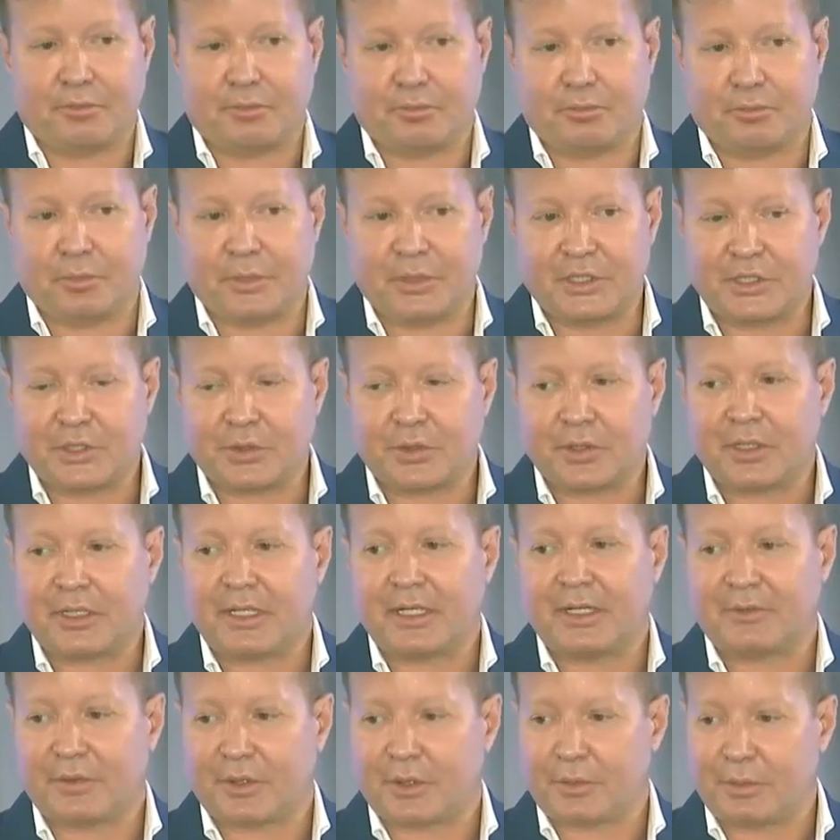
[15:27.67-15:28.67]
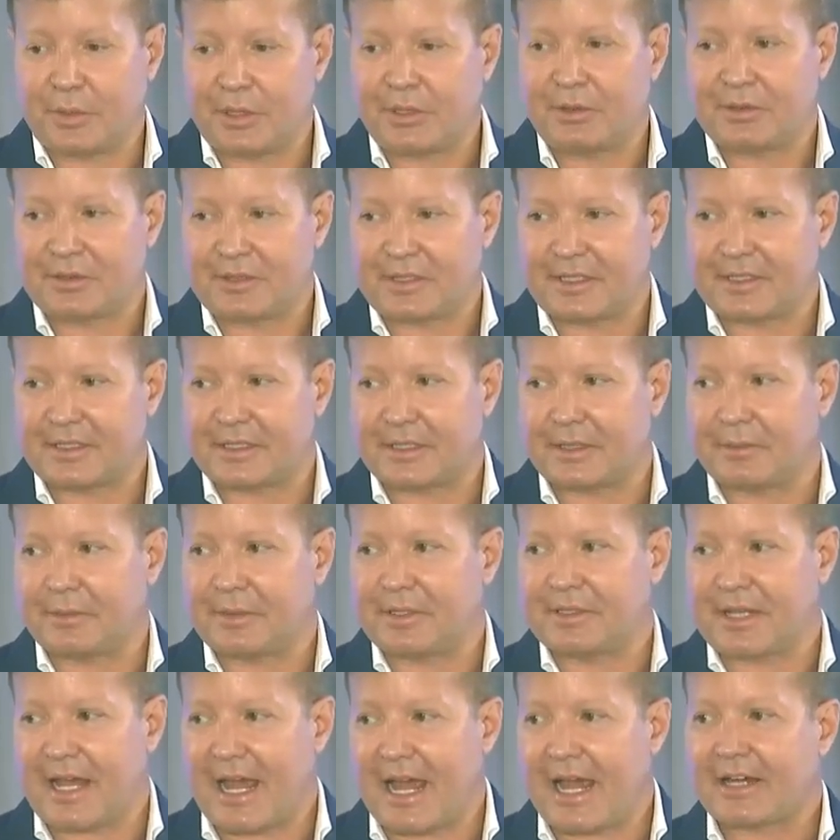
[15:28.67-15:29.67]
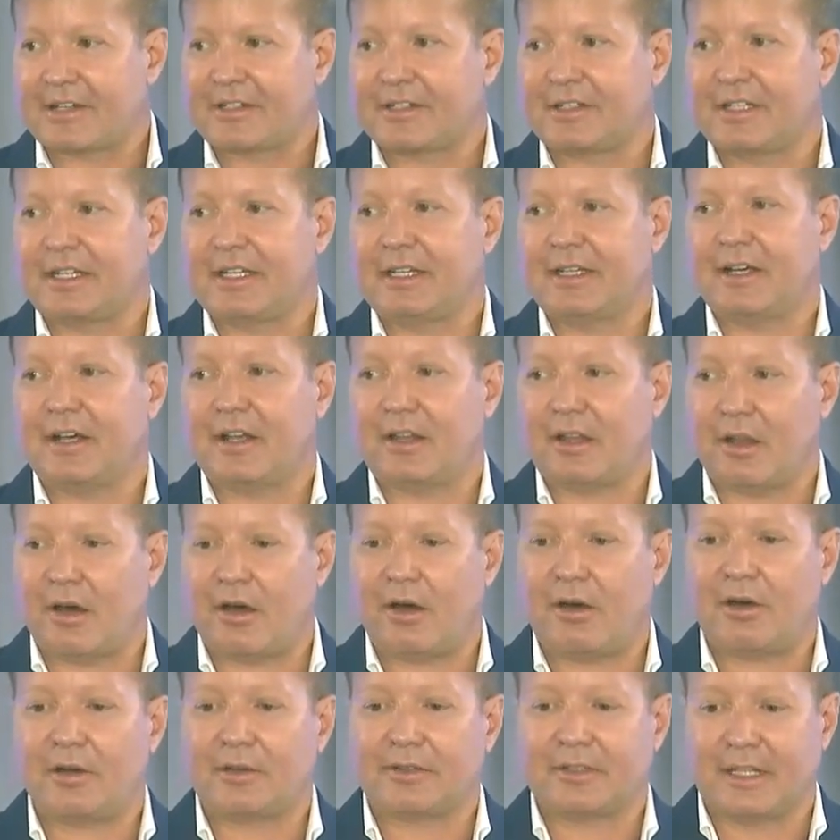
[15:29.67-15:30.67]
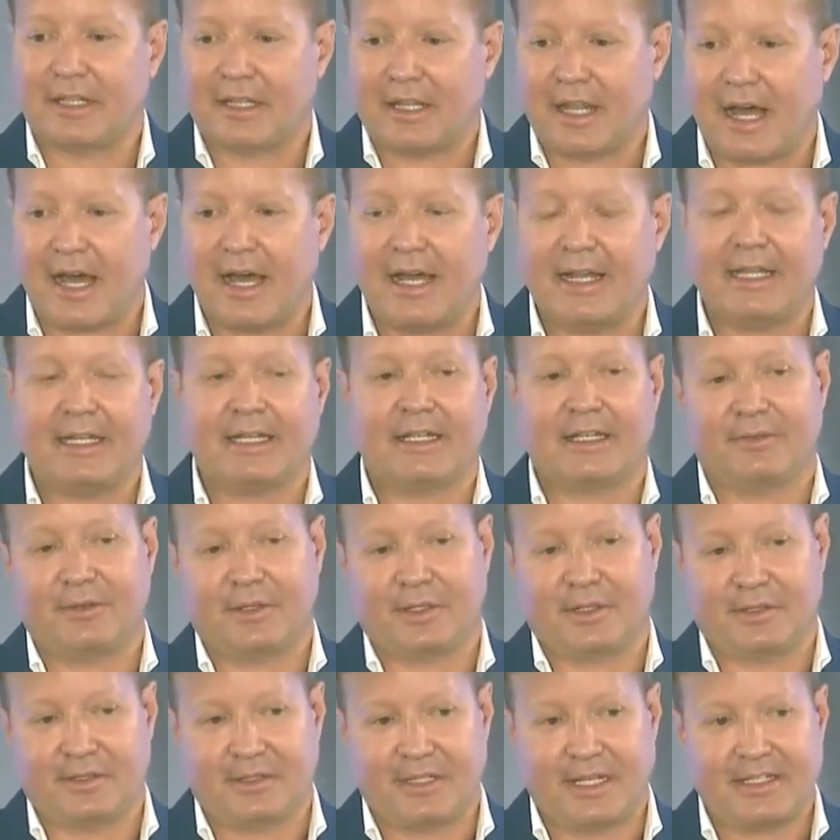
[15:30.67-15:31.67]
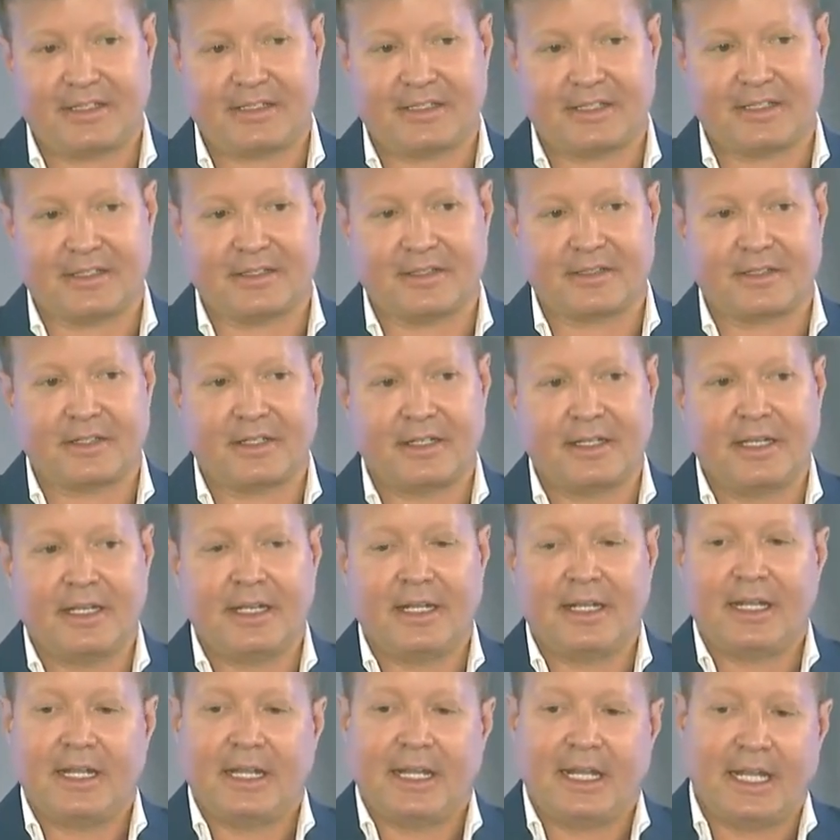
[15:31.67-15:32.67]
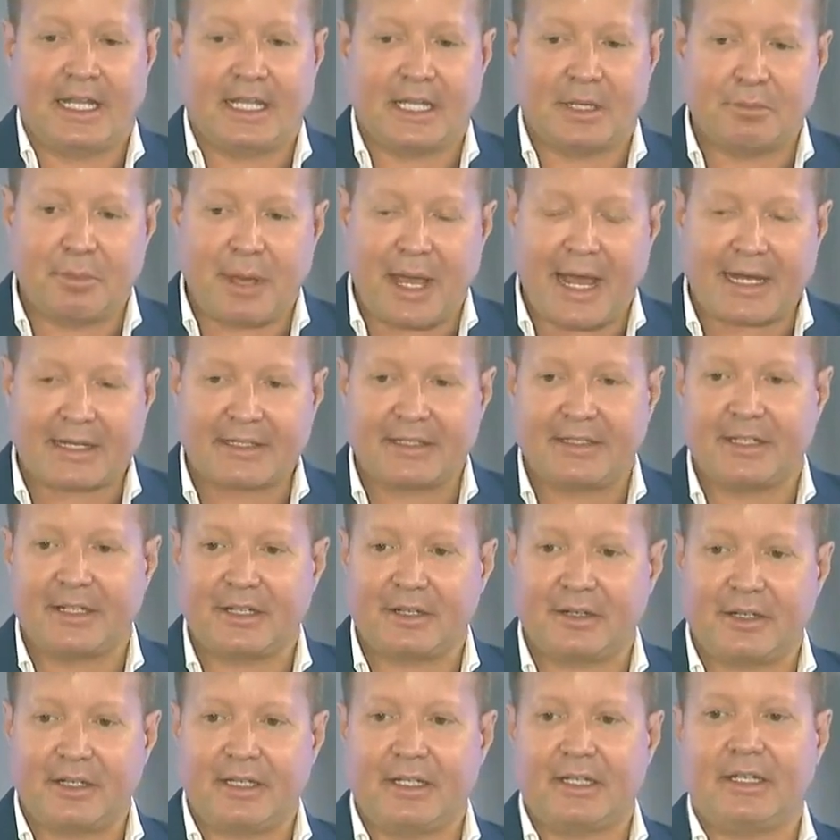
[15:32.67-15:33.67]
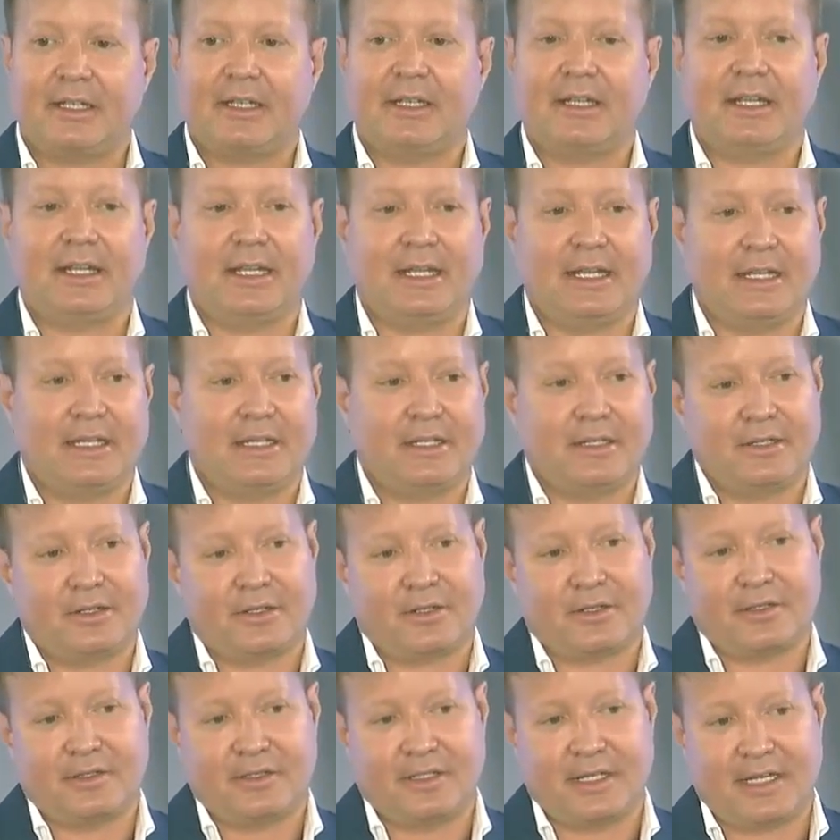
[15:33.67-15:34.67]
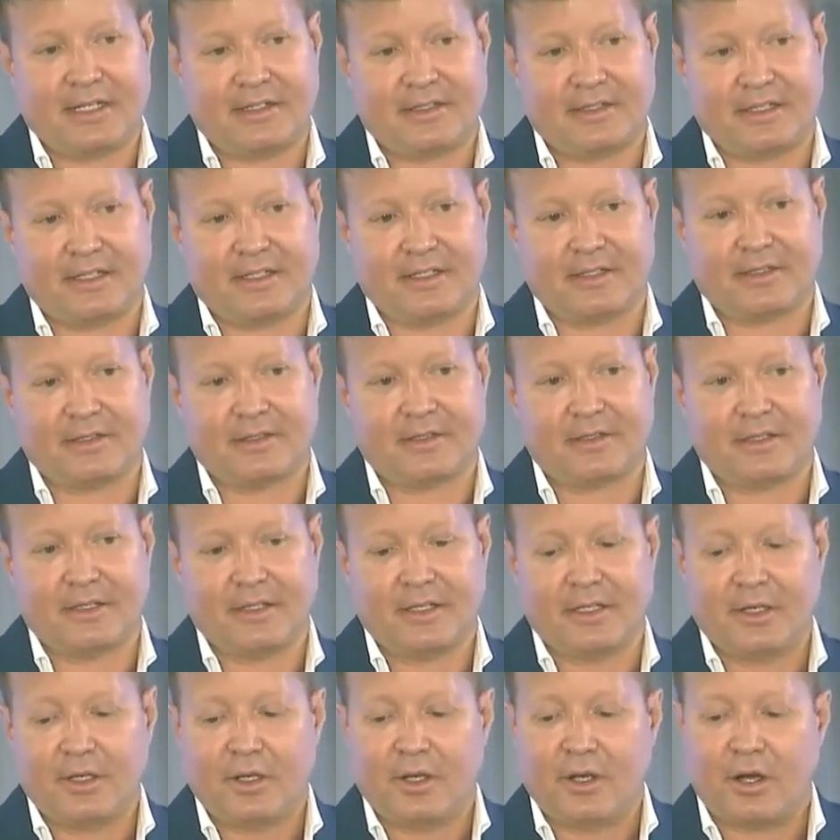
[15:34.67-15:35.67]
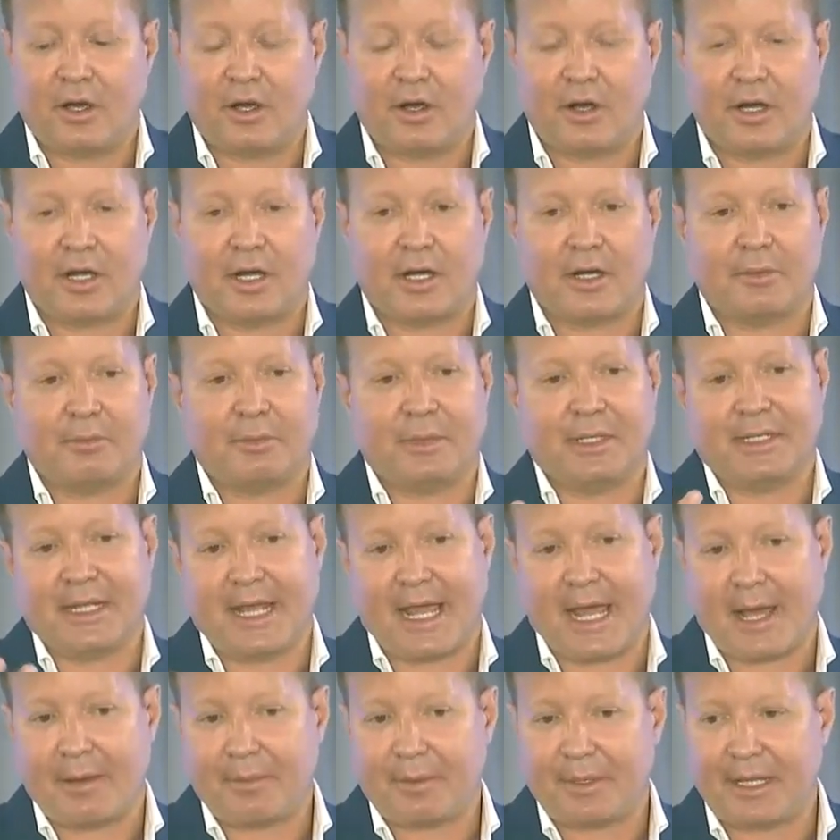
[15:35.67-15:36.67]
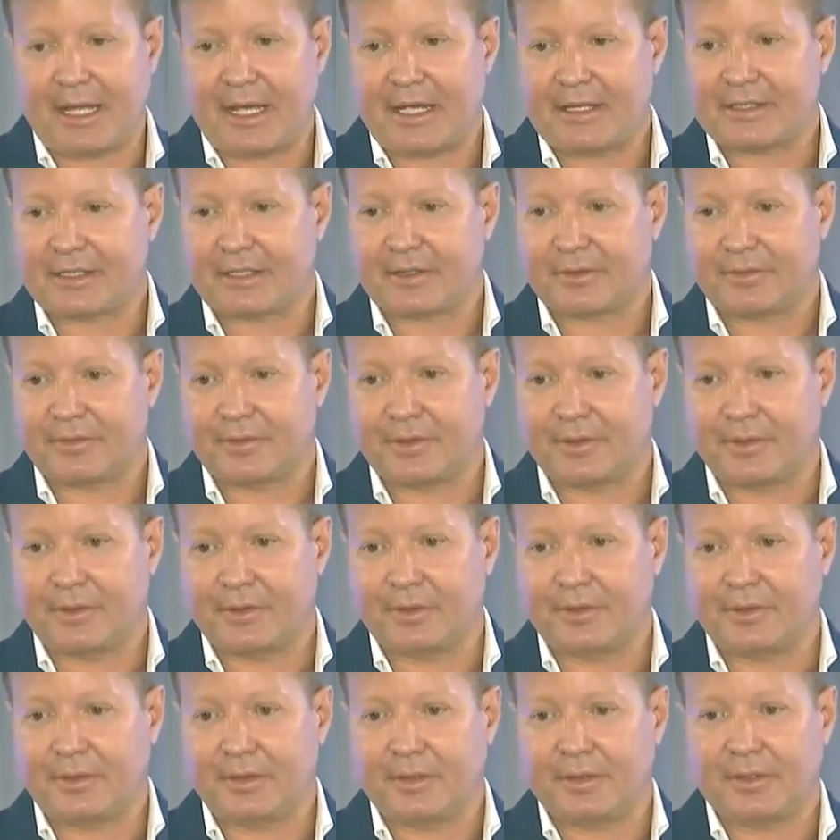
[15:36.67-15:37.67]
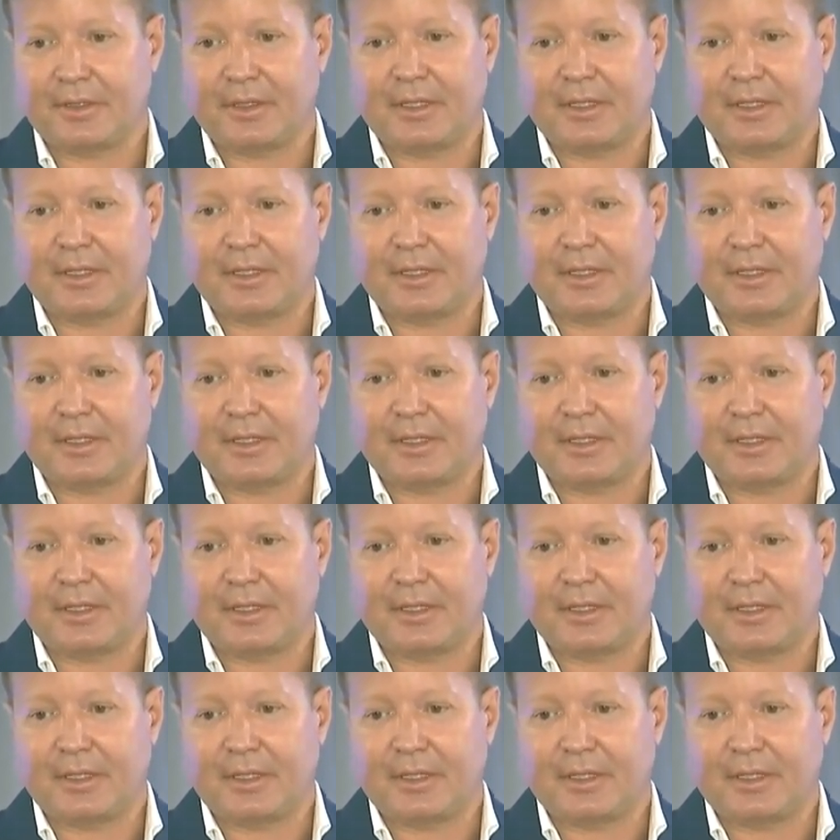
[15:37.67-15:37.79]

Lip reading: majority of your immune system is actually along the lining of your intestines. And the bacteria in your intestines are metabolizing food.